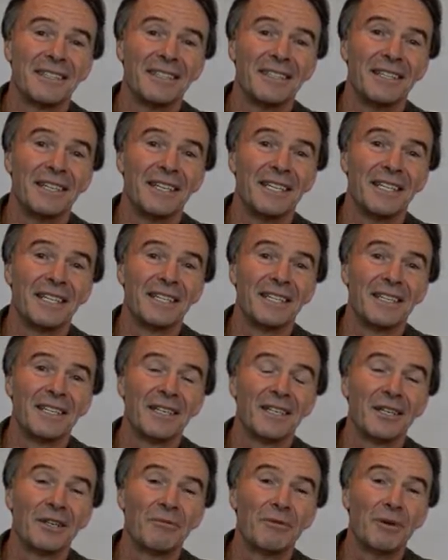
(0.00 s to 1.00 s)
Right?
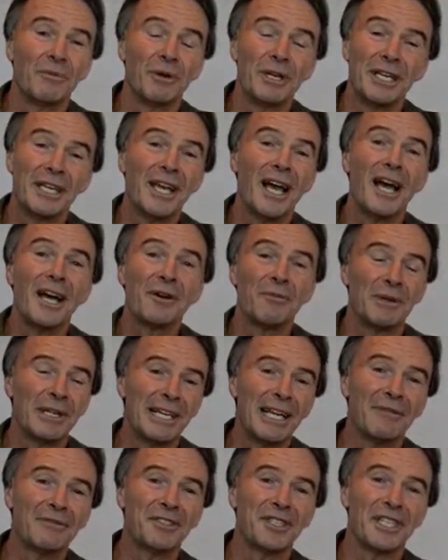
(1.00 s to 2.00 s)
When we're young, we
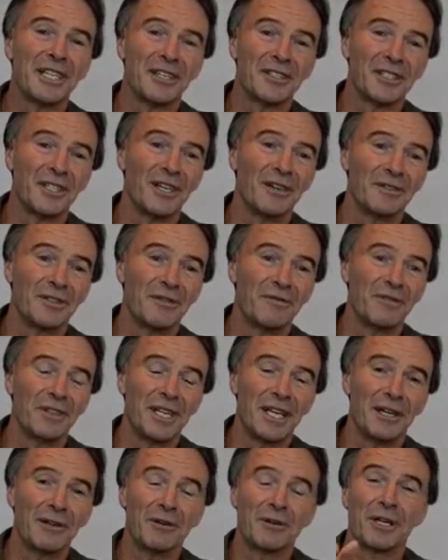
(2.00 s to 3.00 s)
love seeing ourselves on
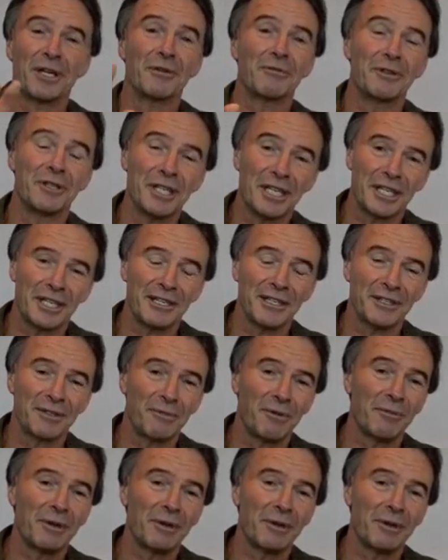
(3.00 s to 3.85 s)
video looking ridiculous.